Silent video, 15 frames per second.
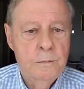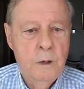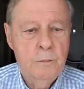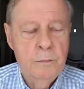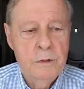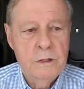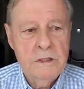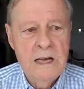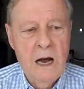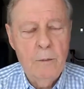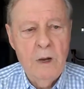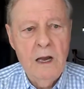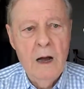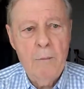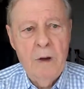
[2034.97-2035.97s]
But by the
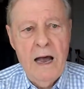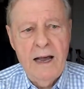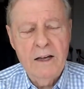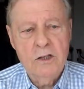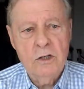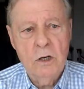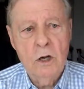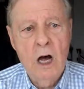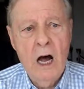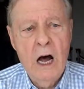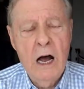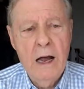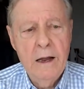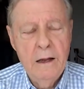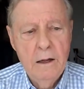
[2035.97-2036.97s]
time we got back in
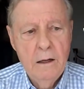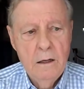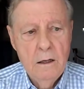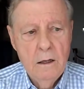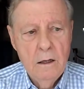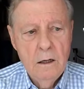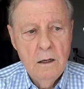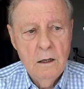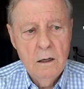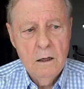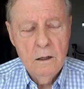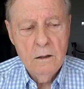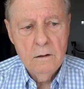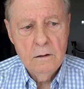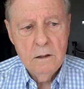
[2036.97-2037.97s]
July,
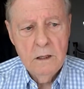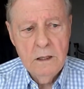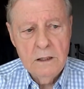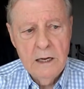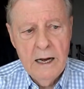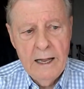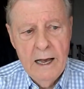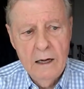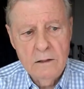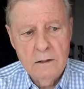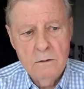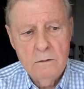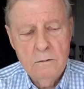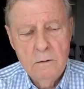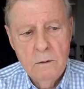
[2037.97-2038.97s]
uh, and got out
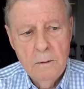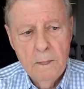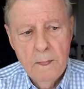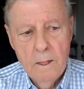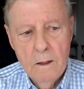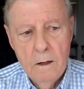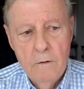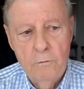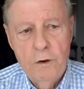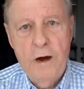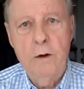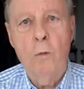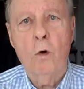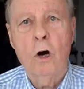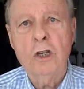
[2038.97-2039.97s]
to
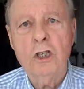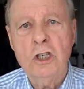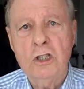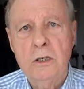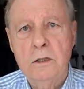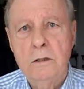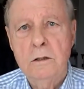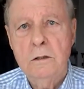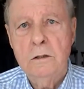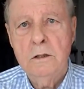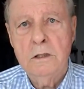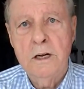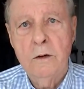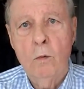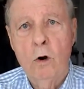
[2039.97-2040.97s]
of Washington,
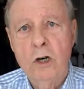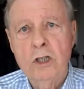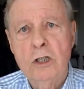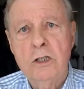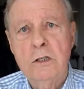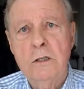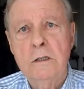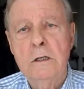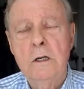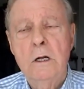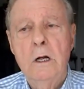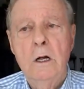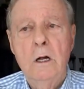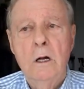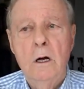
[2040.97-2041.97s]
state of Washington,
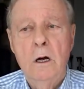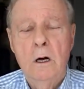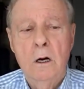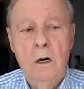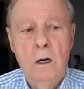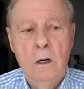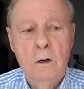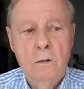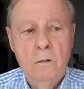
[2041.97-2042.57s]
uh,